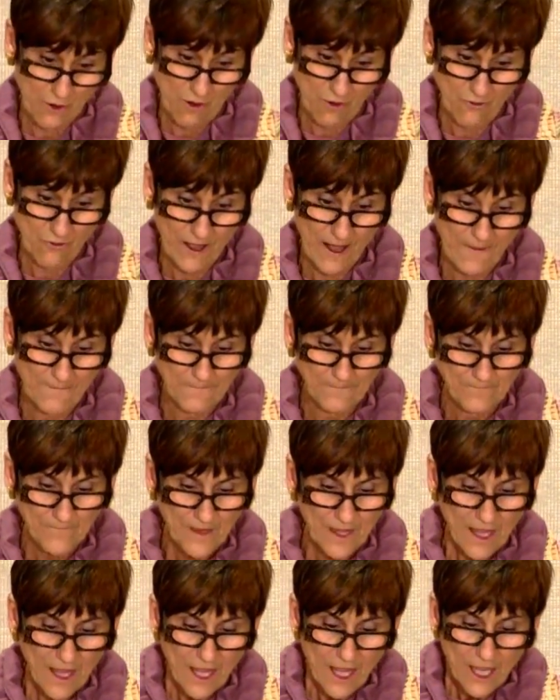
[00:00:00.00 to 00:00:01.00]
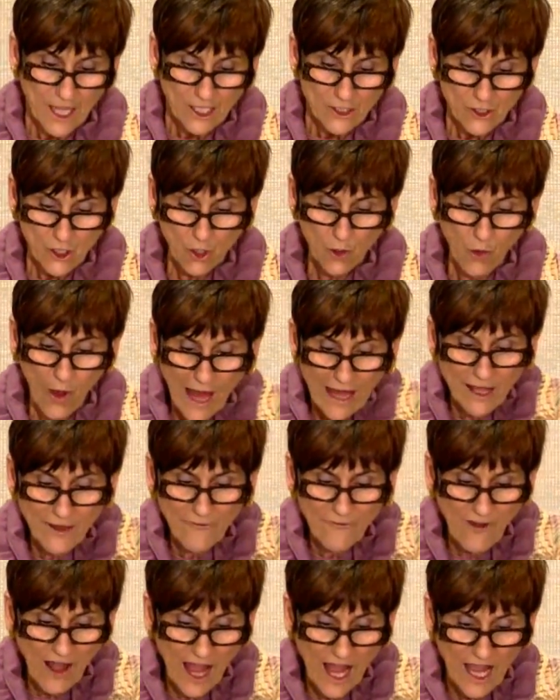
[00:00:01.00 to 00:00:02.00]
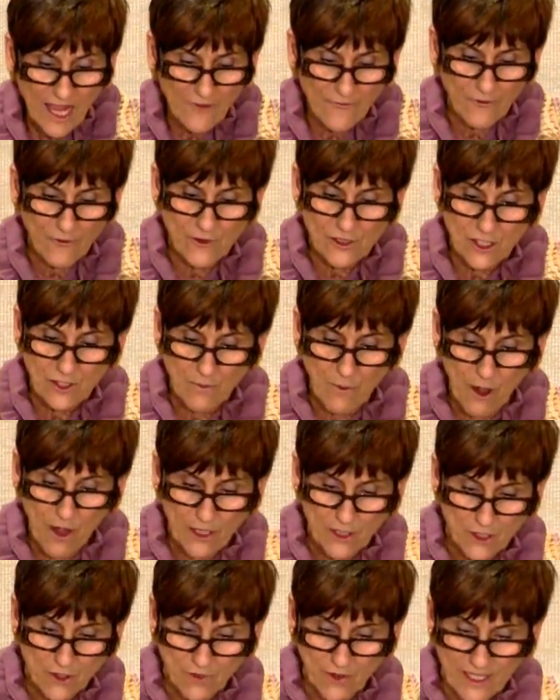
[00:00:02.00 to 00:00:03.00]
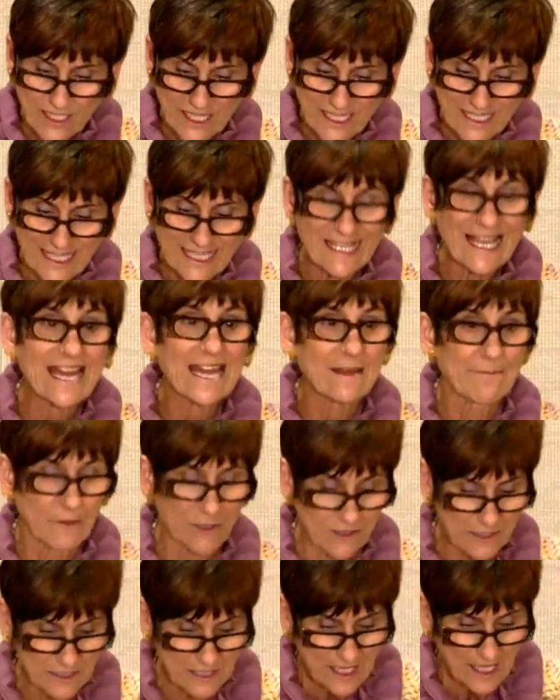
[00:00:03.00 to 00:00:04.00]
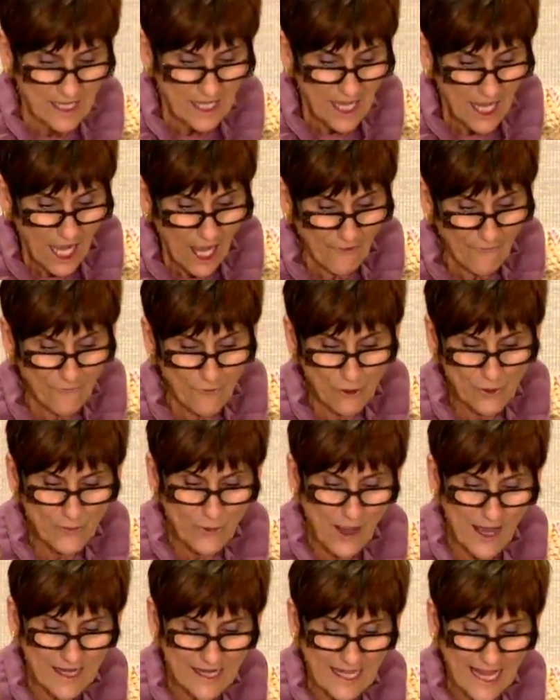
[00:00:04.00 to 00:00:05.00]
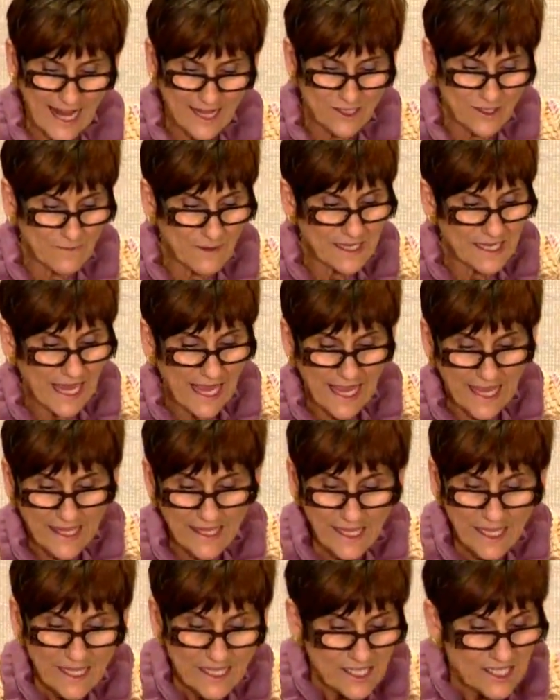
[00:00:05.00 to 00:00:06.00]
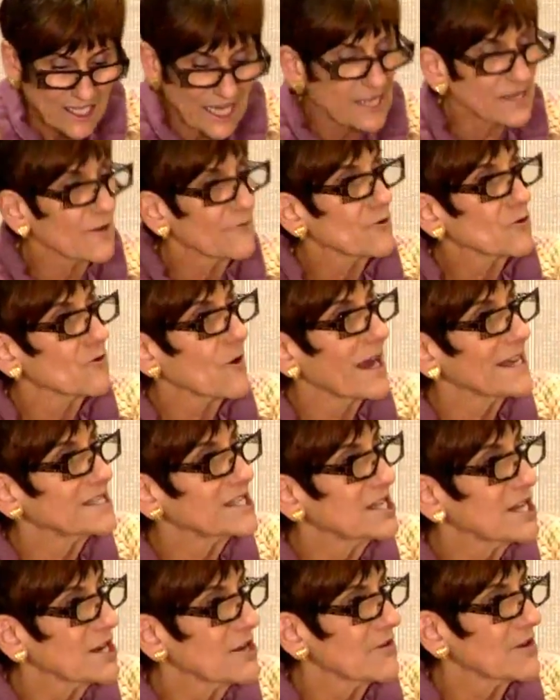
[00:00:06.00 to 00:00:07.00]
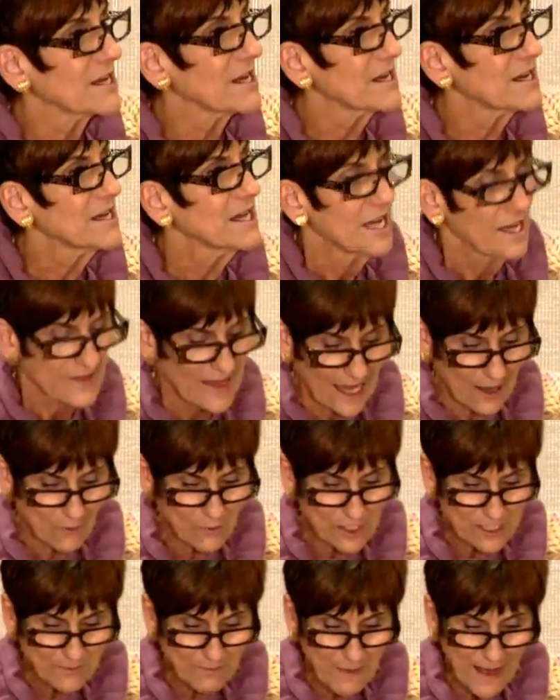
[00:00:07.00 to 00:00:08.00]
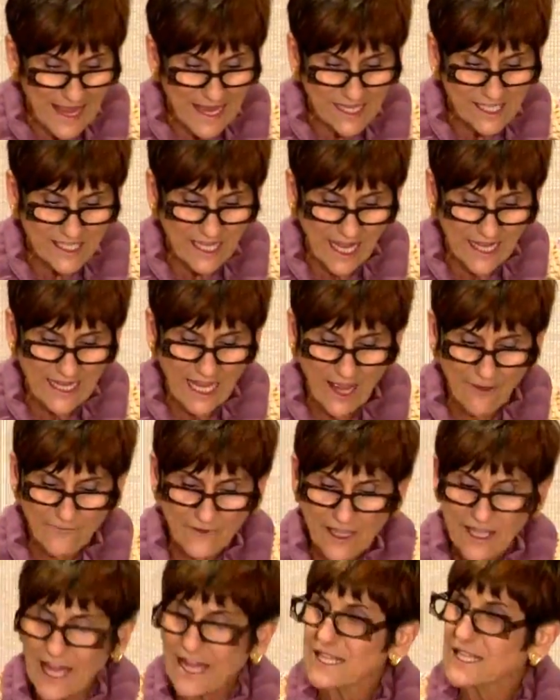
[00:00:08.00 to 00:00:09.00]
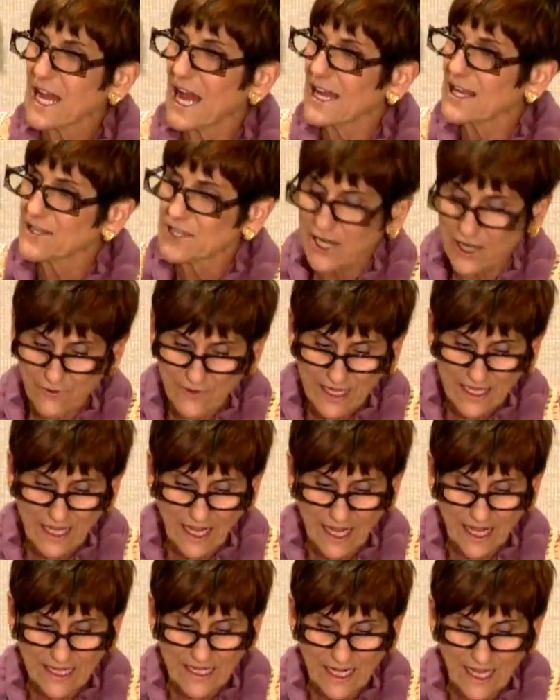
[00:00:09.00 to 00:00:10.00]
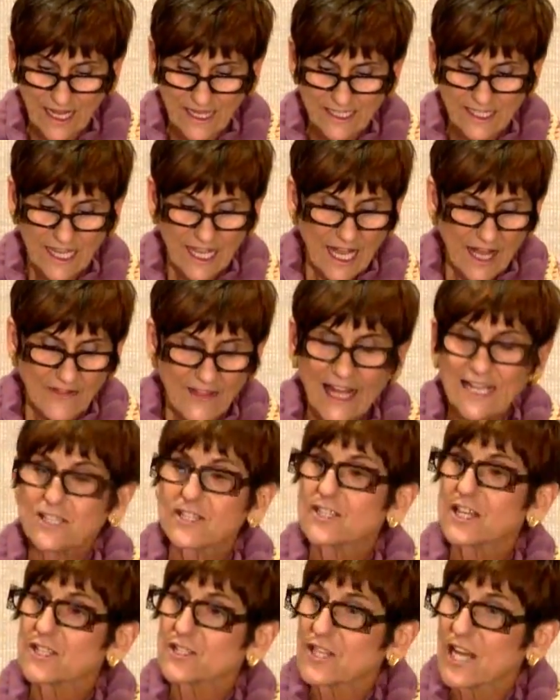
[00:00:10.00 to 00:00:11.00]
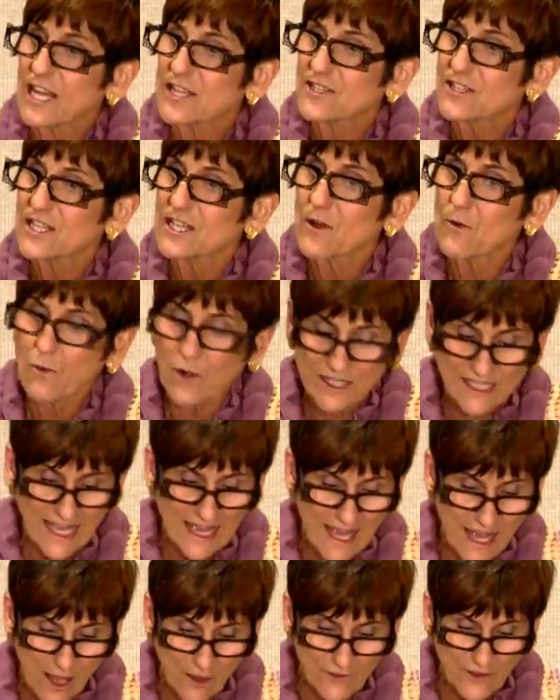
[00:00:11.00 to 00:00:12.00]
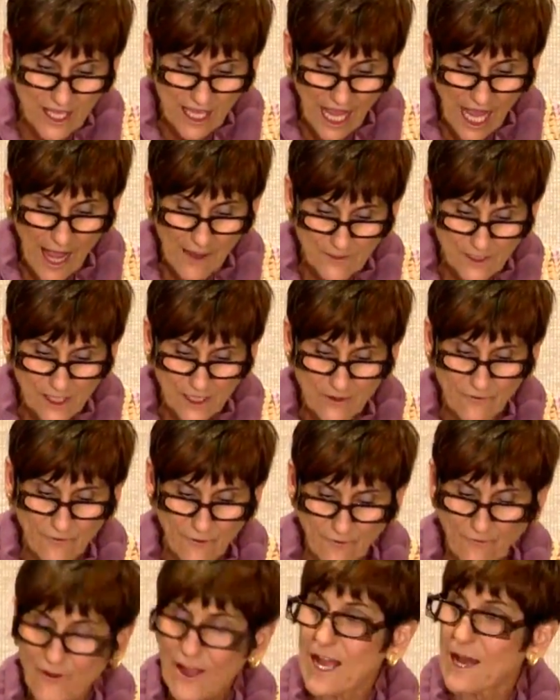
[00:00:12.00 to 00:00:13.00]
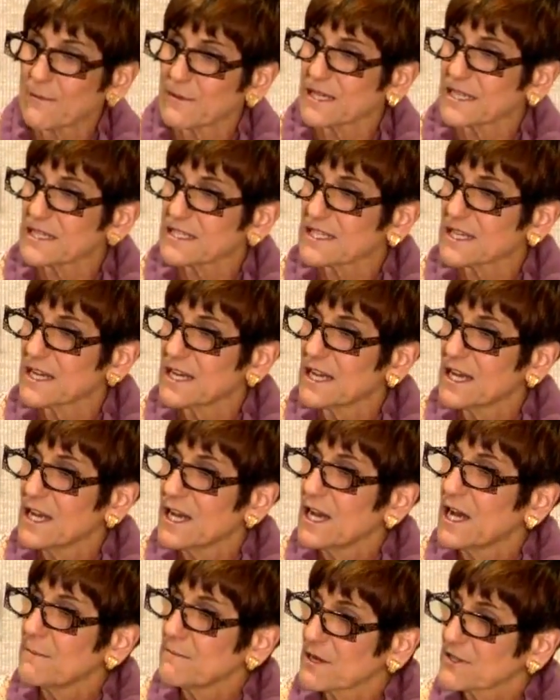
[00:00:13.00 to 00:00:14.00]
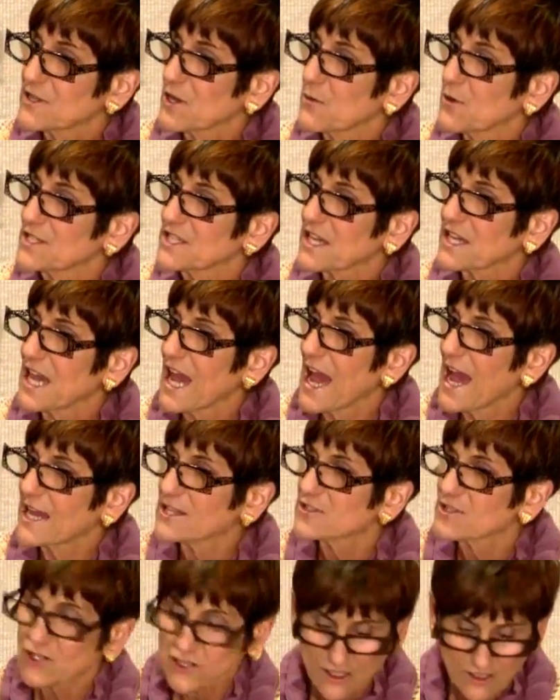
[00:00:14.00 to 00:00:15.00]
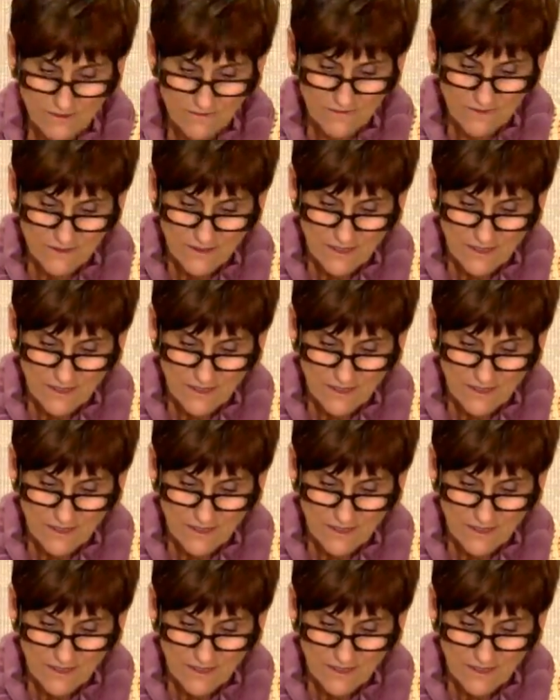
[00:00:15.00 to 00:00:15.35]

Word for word: Program. To qualify for a Smart Choices label, a food product had to meet a set of criteria that was based on FDA dietary guidelines that suggested it was a healthy option for families. But there was a catch.